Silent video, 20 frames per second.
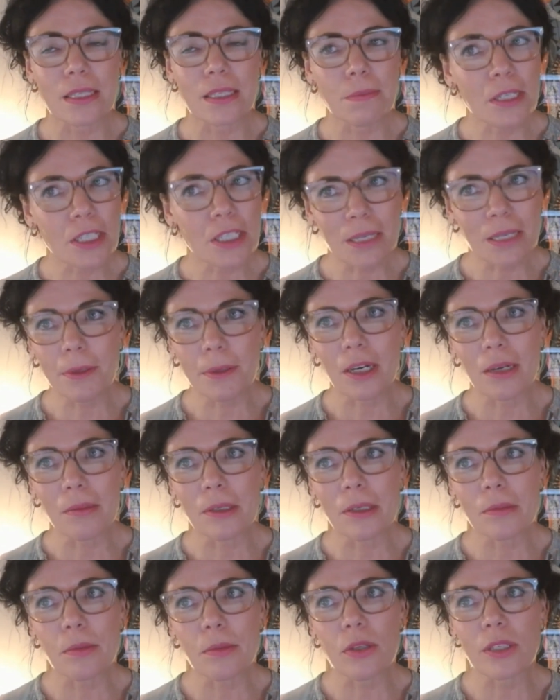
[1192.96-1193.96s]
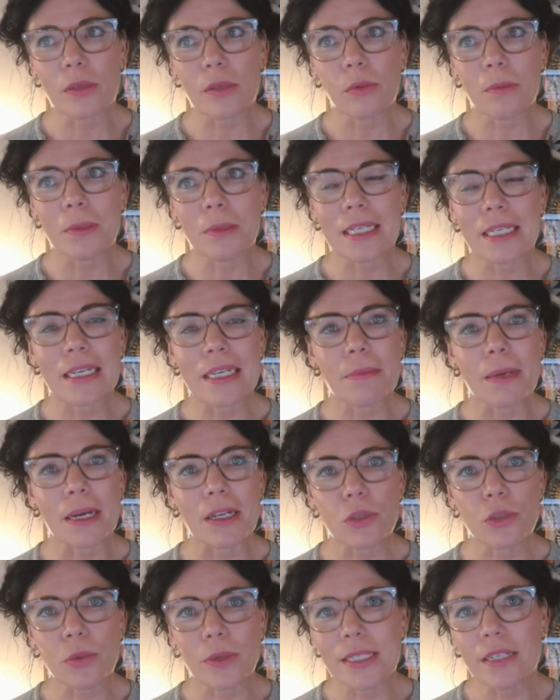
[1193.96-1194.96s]
especially perimenopausal women, need
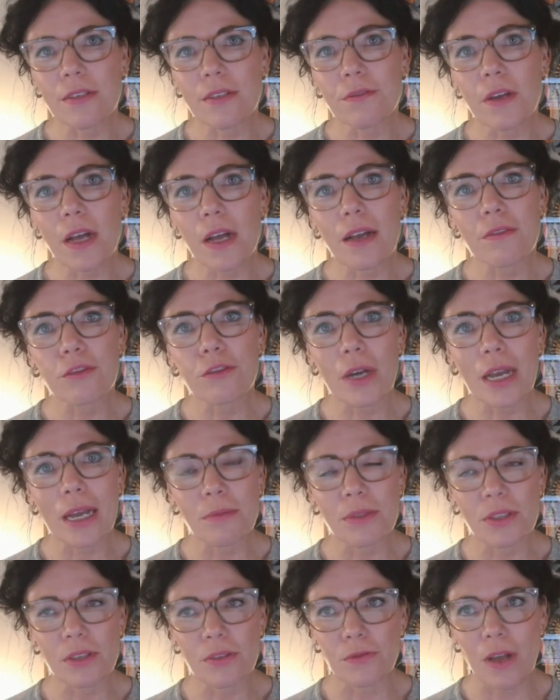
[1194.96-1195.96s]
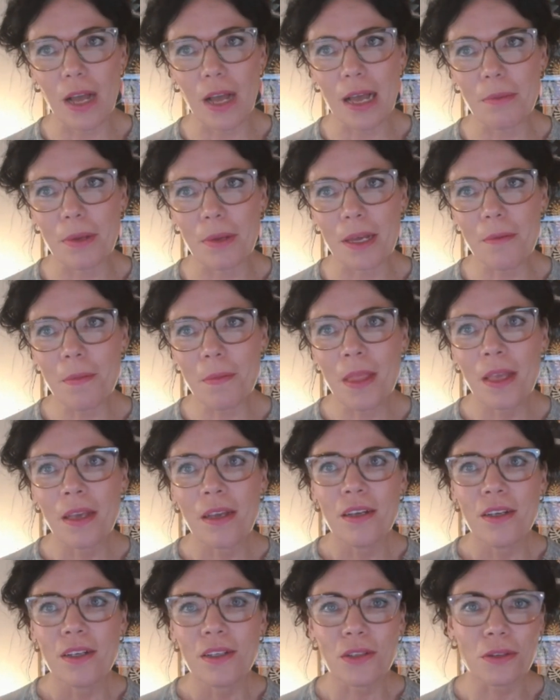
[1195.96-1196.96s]
about 25 grams of fiber.
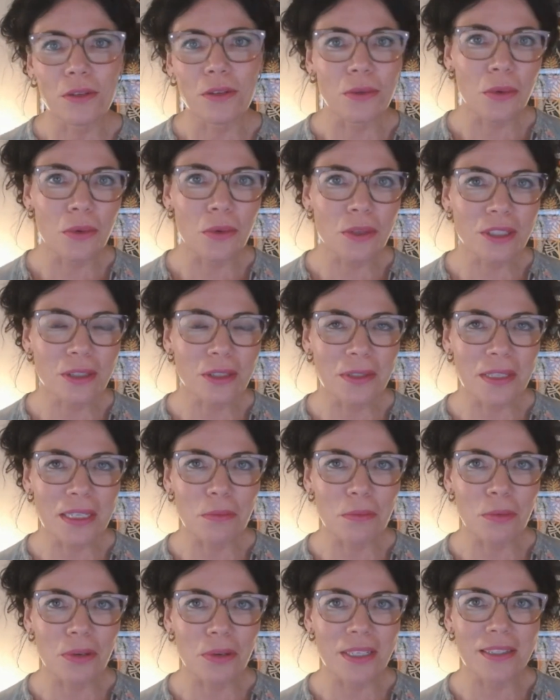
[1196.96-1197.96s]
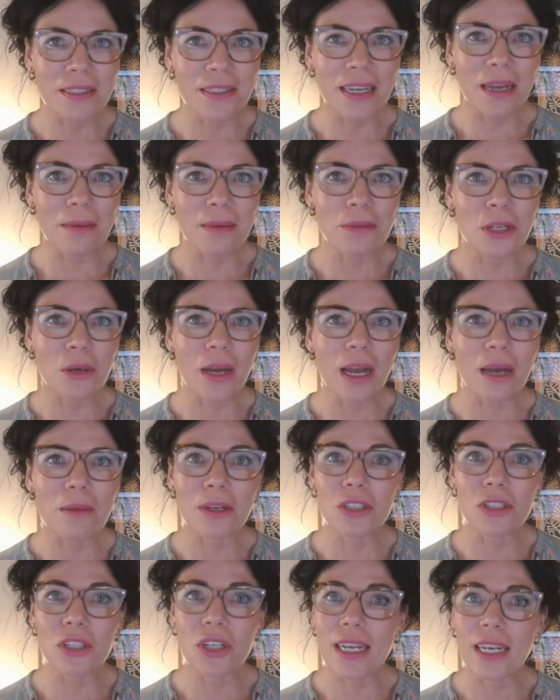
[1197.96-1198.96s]
So you also at this point in time know
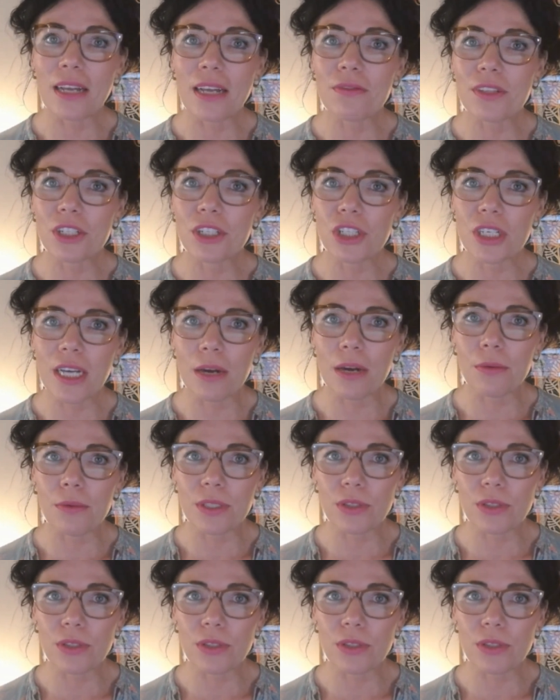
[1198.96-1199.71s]
how much I love the GI